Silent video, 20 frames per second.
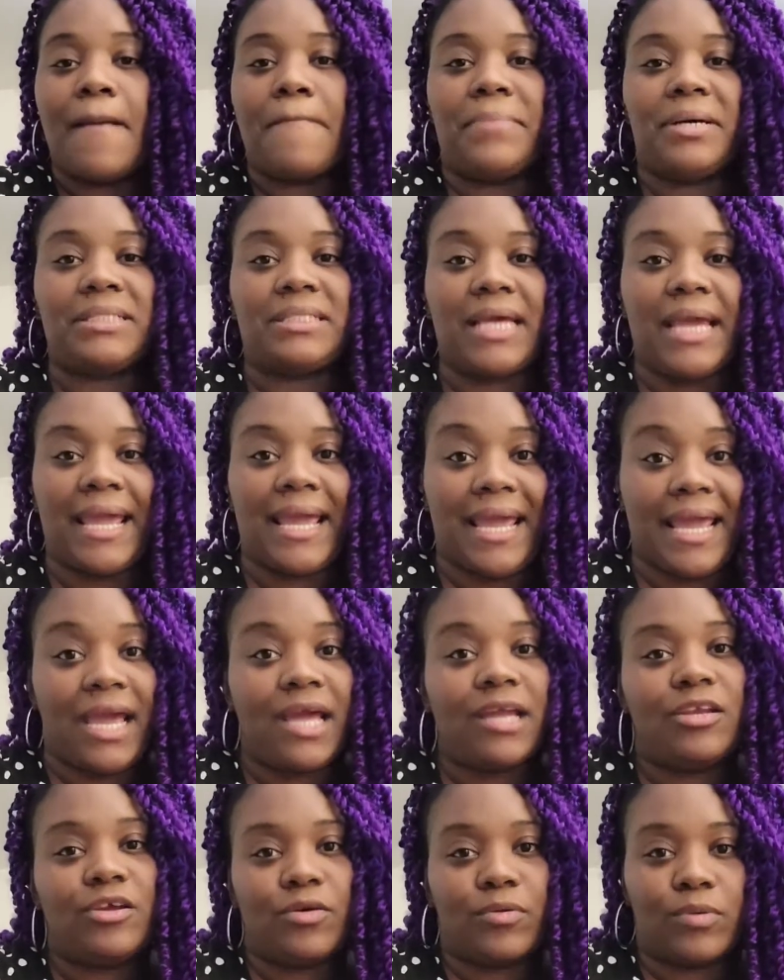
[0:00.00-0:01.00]
But the
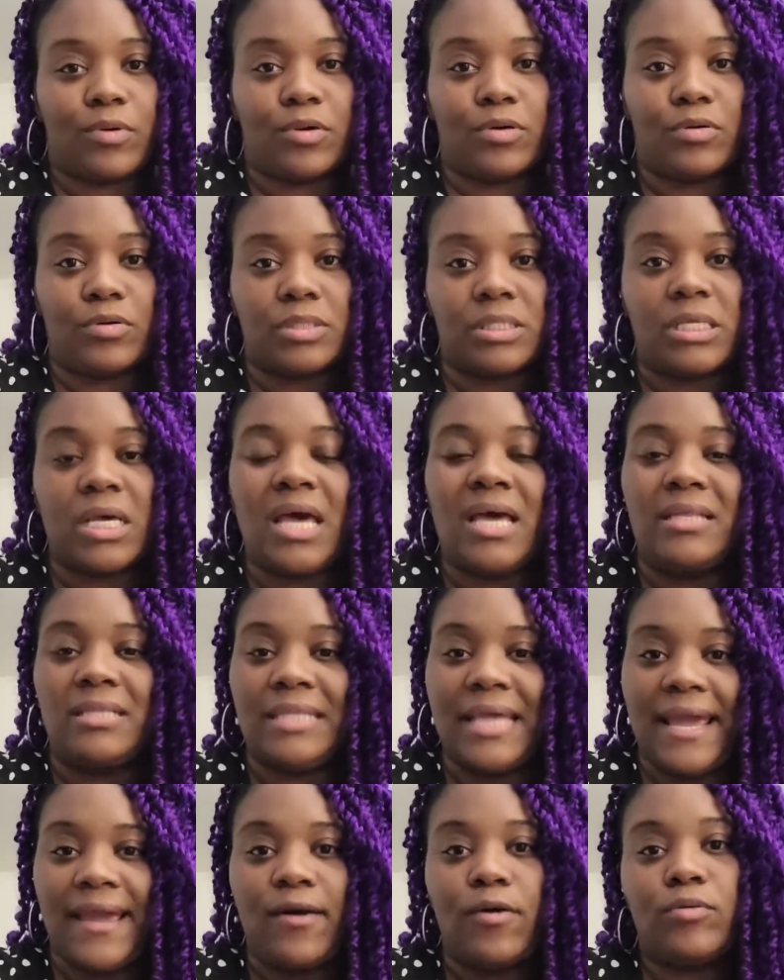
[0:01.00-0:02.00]
annuals,
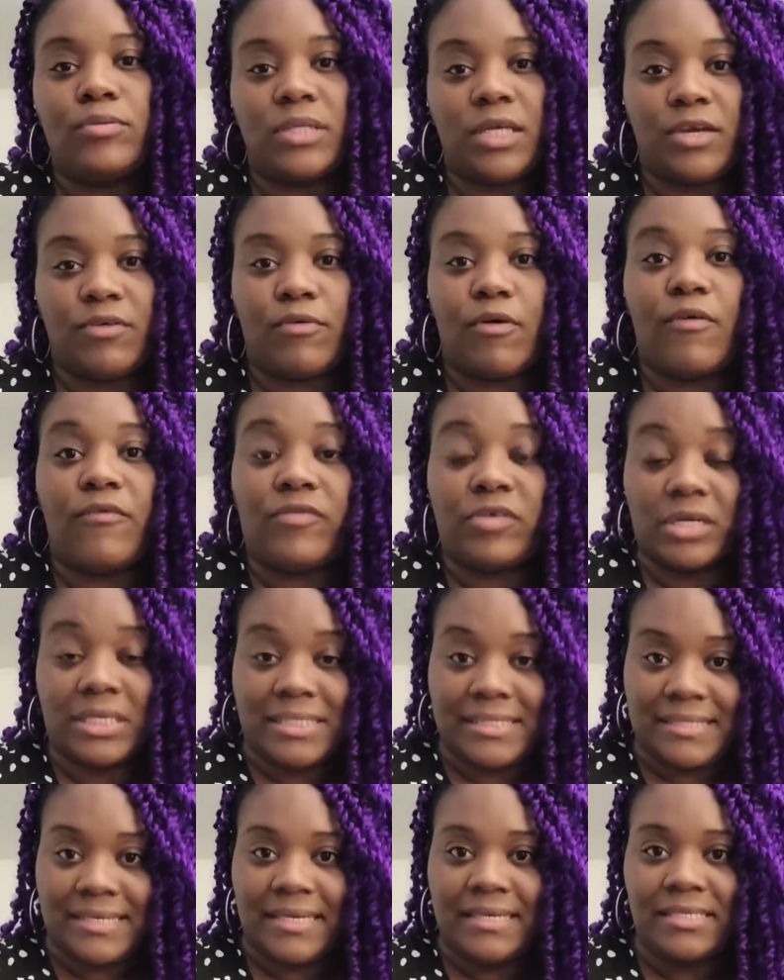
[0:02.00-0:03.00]
they only grow for a
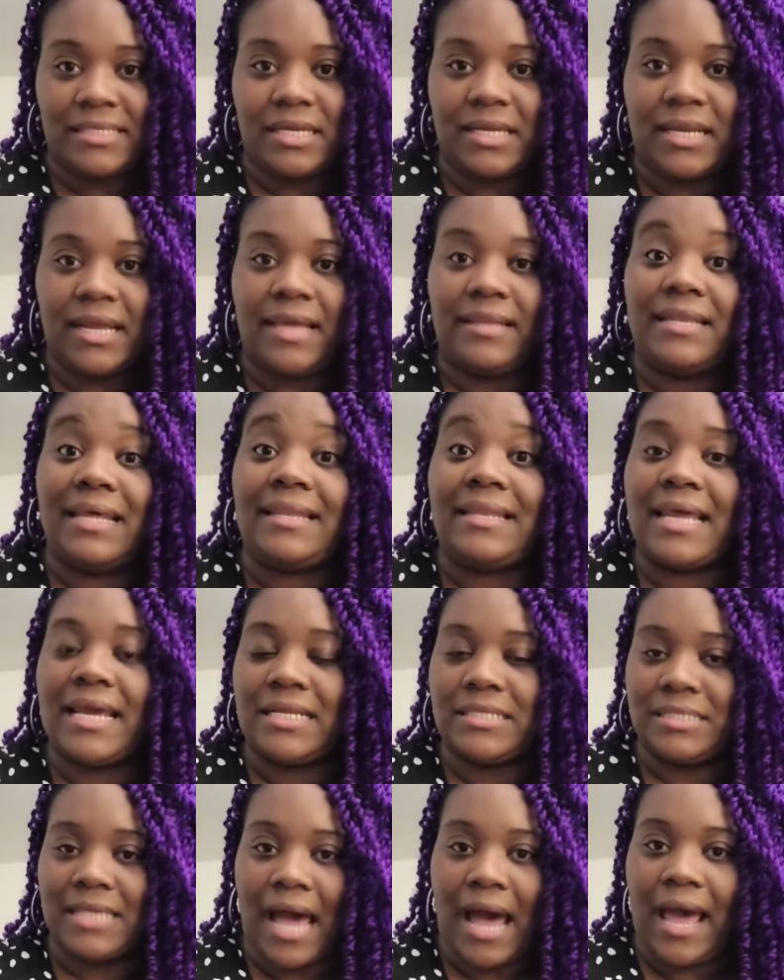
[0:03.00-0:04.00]
season and then they
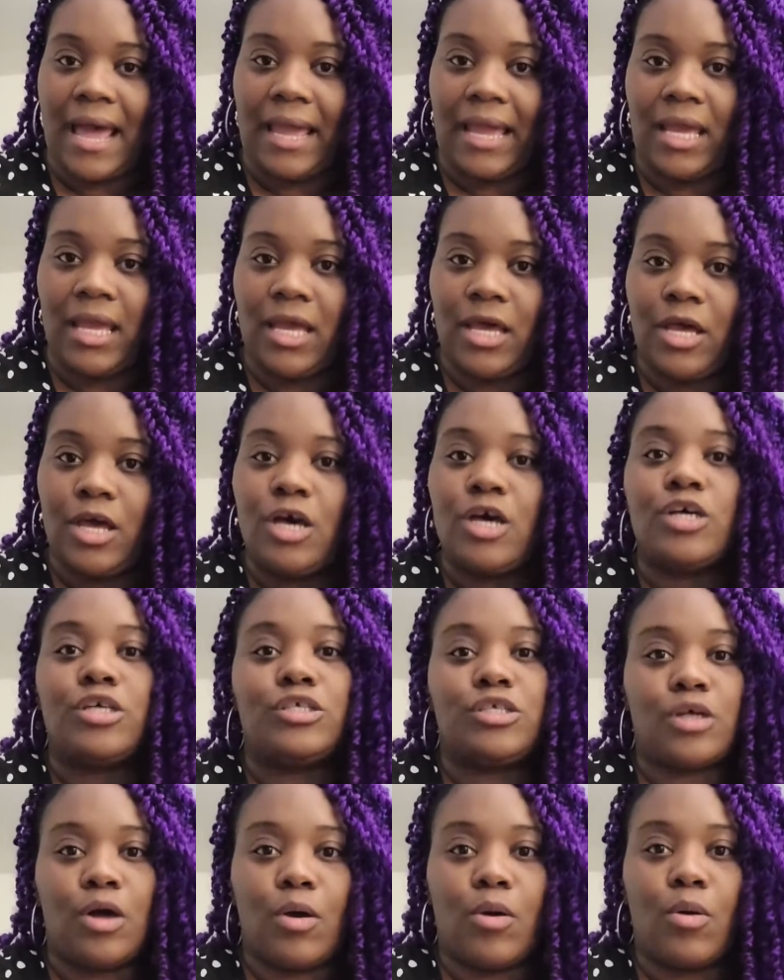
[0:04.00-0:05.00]
die.
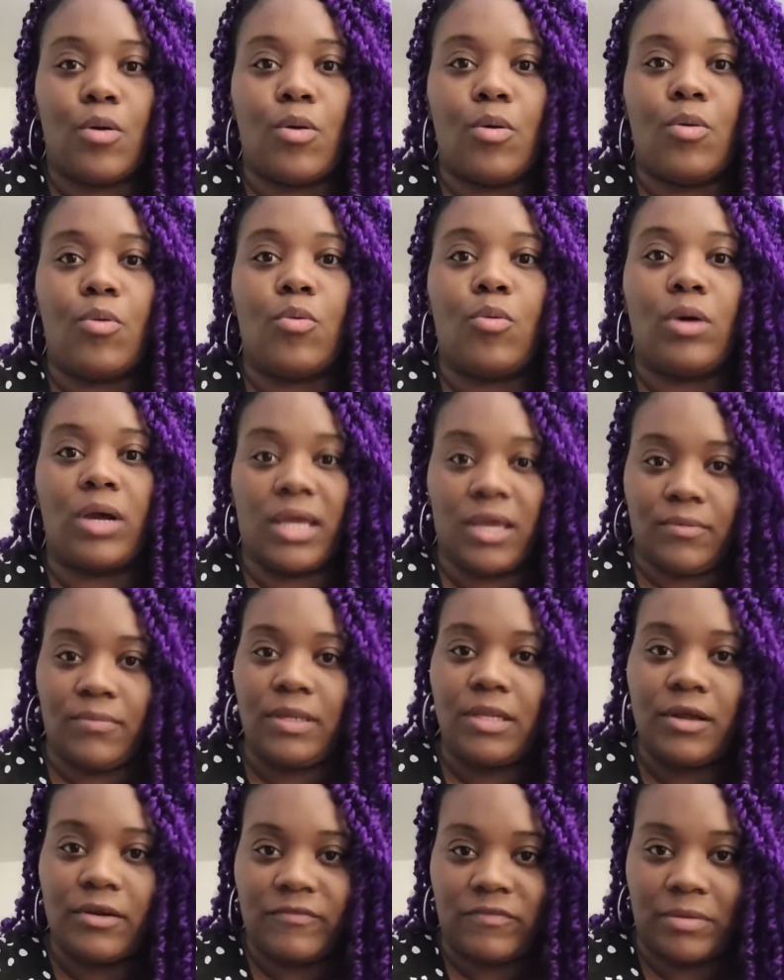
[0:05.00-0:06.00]
So what can we
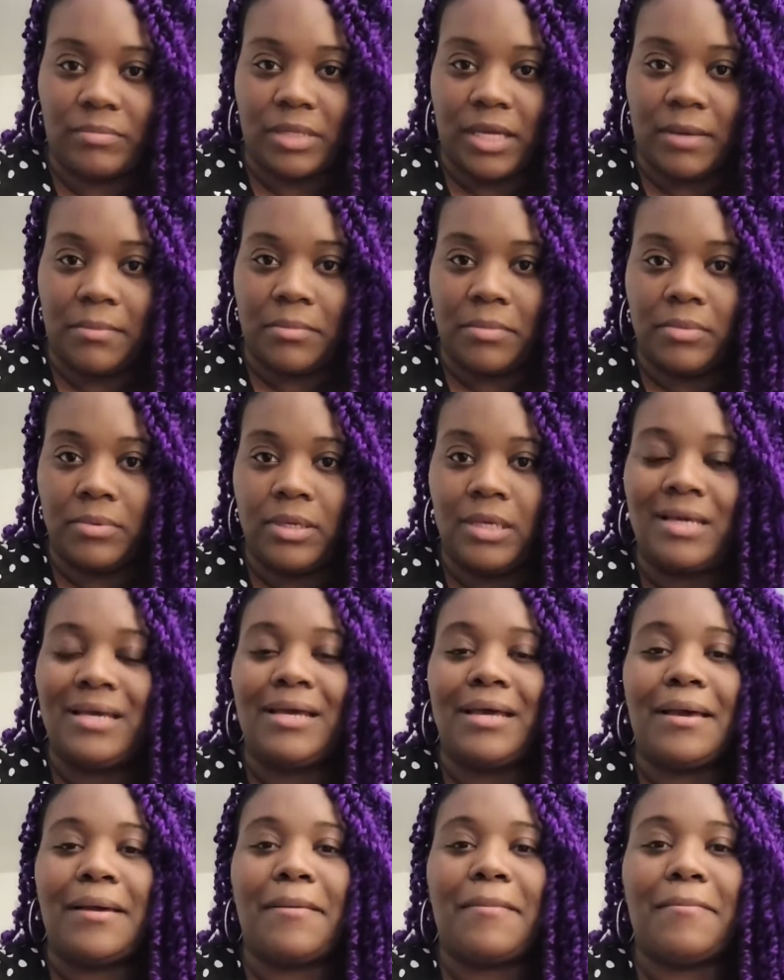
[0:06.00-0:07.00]
learn from them?
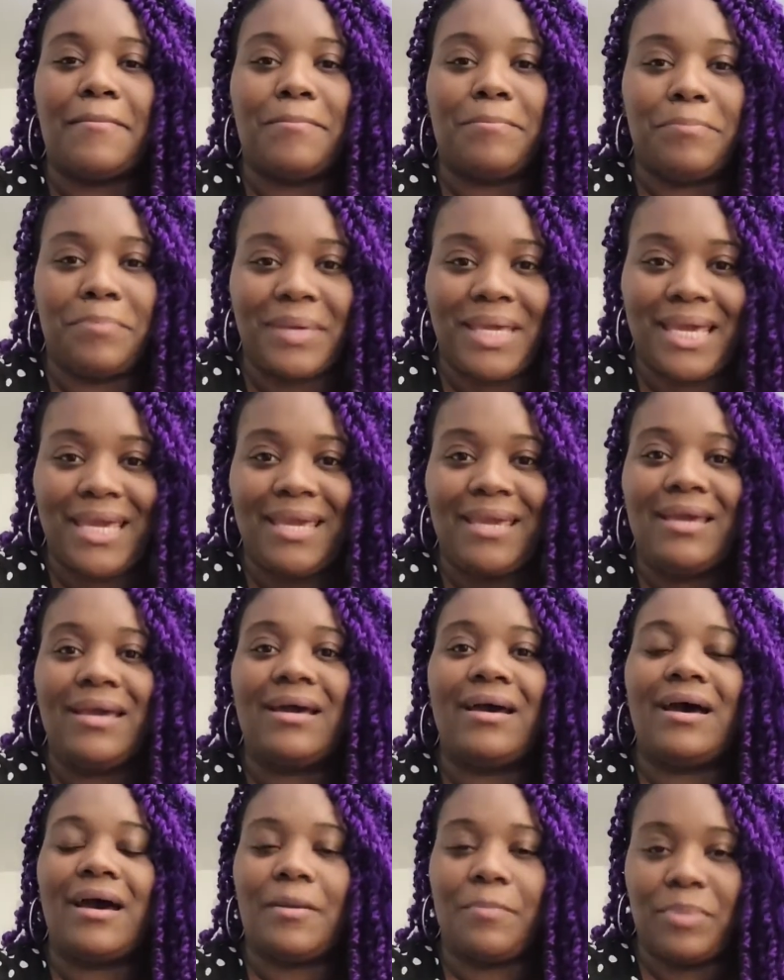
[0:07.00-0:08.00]
Be
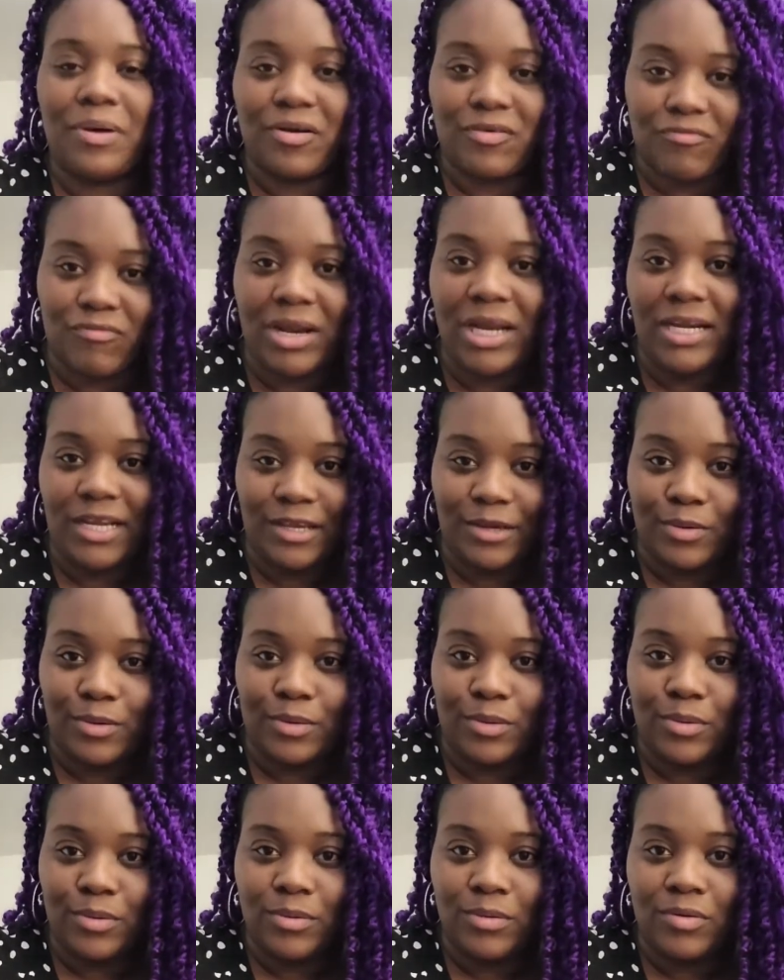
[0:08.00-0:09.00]
a perennial.